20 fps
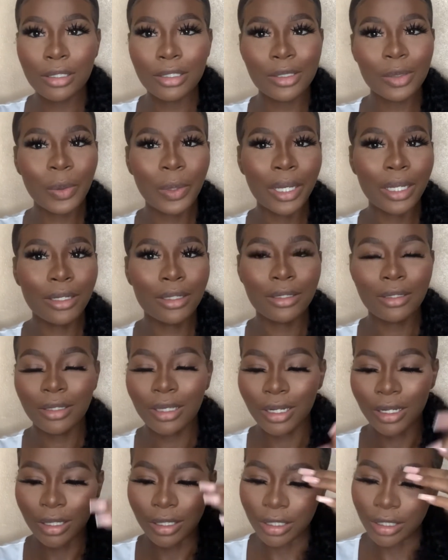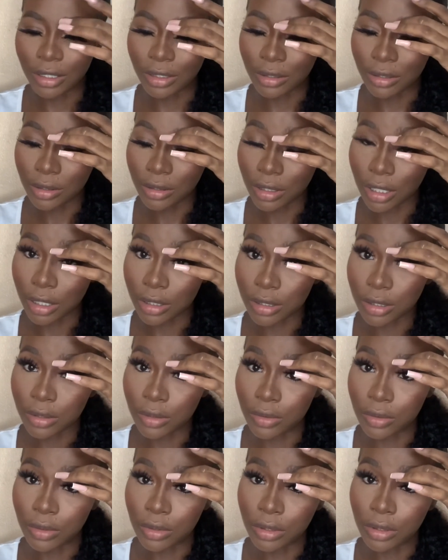so I did get a little. That's
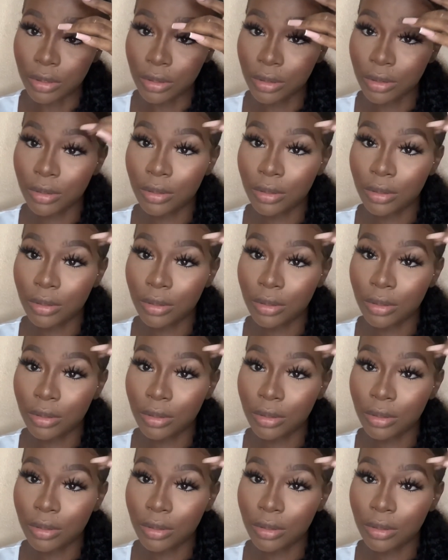good.